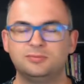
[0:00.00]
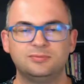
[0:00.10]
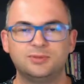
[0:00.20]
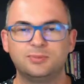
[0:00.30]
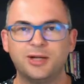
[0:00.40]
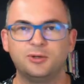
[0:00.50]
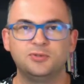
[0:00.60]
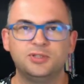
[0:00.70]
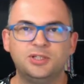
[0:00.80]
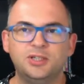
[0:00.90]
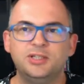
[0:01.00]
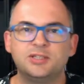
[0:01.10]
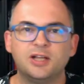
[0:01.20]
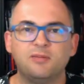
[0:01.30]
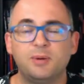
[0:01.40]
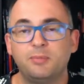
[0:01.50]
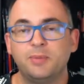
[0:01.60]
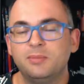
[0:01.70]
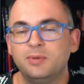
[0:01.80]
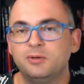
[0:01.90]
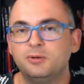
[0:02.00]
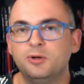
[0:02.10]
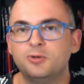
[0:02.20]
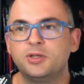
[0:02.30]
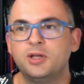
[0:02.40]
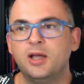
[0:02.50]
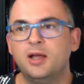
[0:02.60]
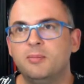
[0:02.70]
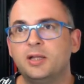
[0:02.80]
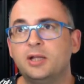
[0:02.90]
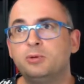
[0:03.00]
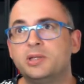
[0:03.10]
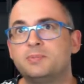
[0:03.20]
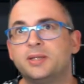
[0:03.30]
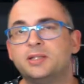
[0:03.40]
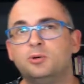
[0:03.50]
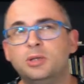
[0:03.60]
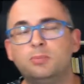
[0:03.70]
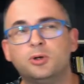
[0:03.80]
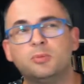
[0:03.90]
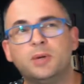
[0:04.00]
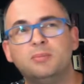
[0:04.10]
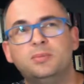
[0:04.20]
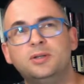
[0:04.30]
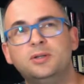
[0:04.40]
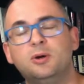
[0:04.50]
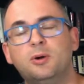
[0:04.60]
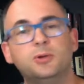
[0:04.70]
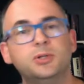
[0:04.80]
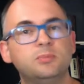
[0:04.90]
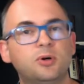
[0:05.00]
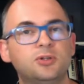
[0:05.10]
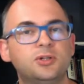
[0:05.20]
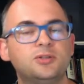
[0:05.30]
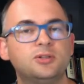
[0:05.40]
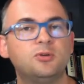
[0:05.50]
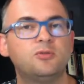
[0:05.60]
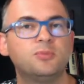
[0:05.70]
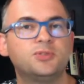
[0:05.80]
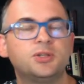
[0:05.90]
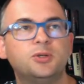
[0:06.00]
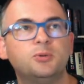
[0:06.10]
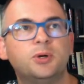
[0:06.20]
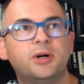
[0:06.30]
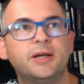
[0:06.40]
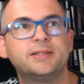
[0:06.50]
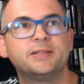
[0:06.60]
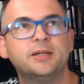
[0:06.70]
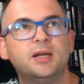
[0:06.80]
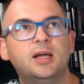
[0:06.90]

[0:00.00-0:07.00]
some kind of DDD stuff, but maybe, who knows. But I do expect the report might be a read model, so from CQRS.